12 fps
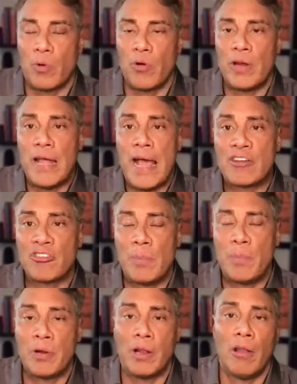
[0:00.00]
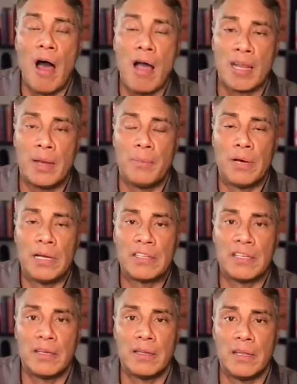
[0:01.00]
we're going to actually put a login
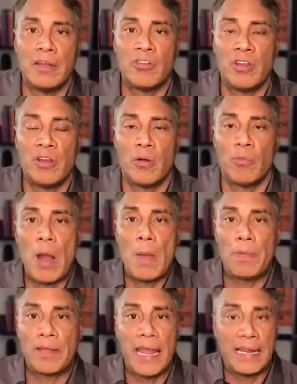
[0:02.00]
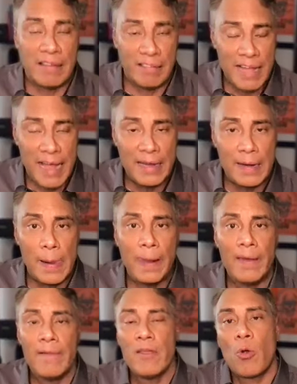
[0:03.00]
button into your replicated site
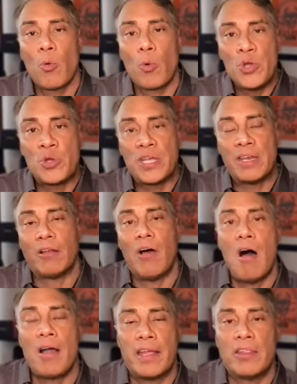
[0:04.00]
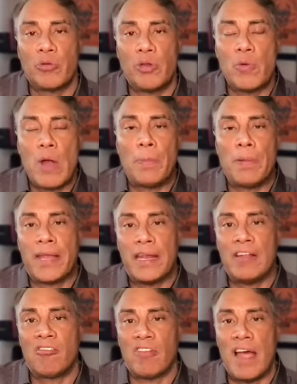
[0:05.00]
where you can log in through your
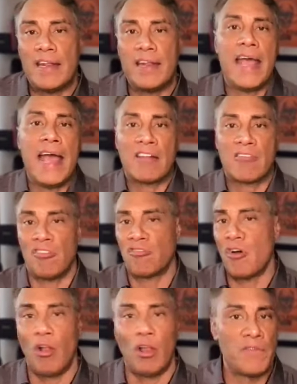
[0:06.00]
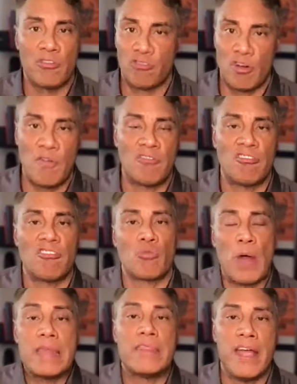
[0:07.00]
replicated site and access all of your services
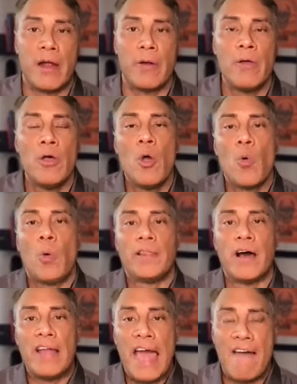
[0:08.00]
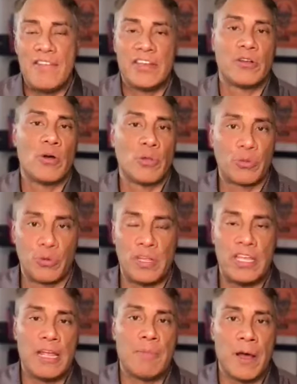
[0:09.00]
right there without having to go through
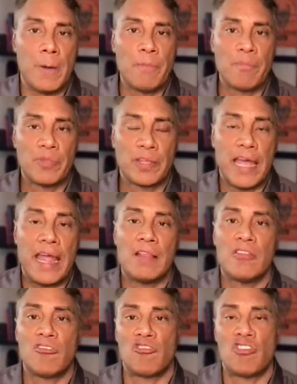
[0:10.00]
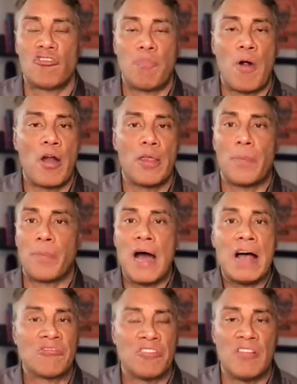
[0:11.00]
the email. Okay, this is just part of the
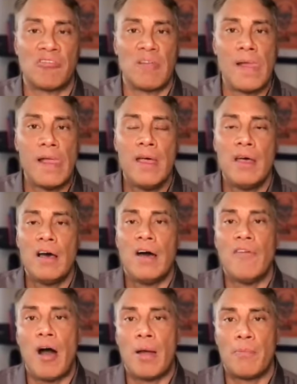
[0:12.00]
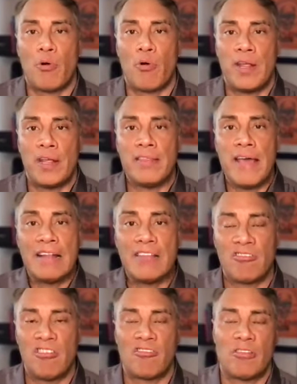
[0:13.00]
process of onboarding that
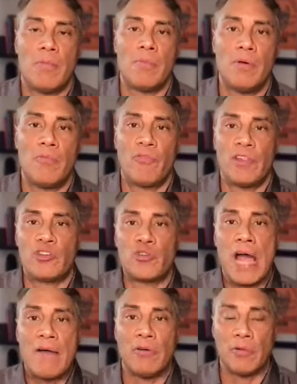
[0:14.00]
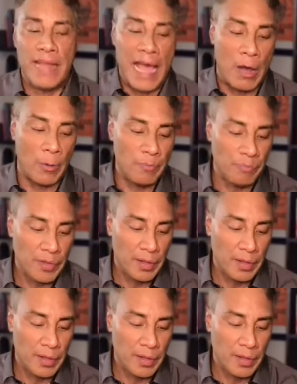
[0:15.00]
system for the travel. Now,